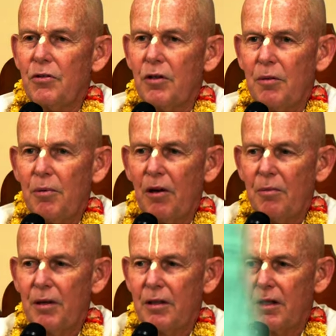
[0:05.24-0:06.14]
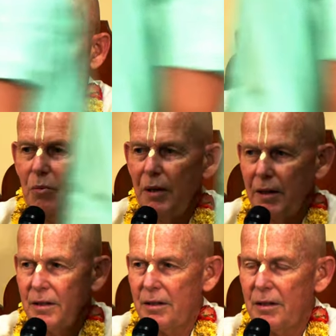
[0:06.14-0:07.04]
Srila Prabhupada came to the
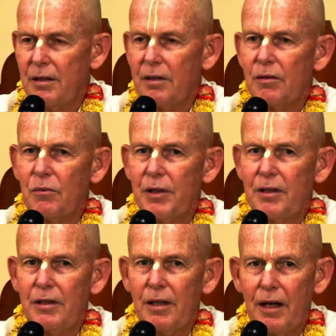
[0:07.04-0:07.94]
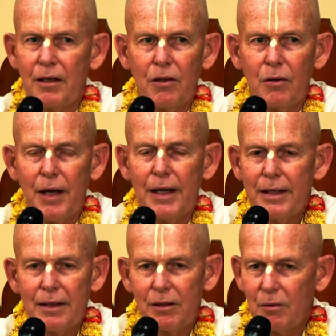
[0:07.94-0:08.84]
West, we did not know
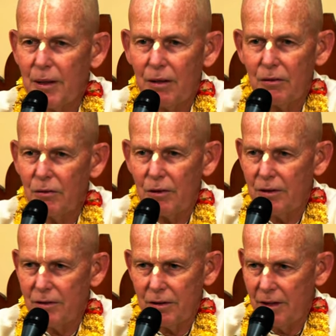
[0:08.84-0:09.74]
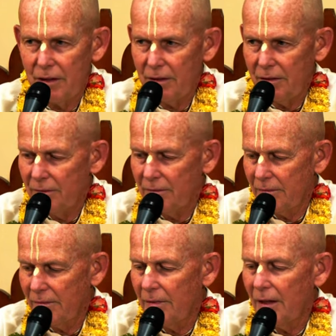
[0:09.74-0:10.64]
anything about Lord Nityananda.
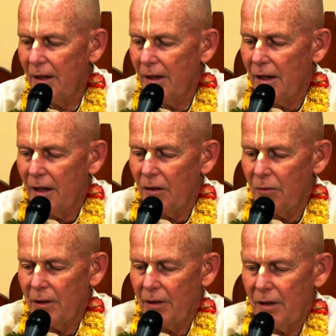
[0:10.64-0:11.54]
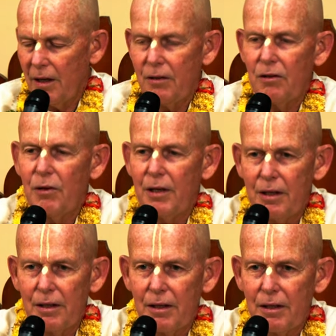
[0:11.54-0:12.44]
We did not know
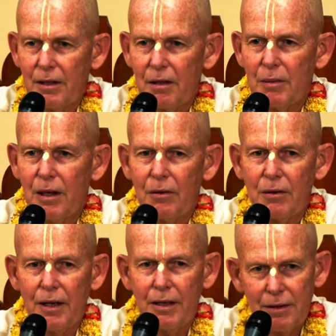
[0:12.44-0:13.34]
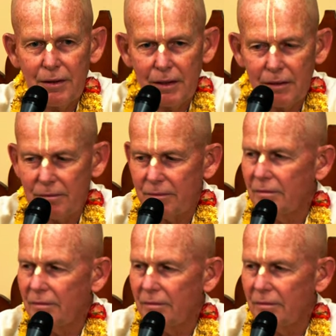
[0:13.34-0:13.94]
anything about anything,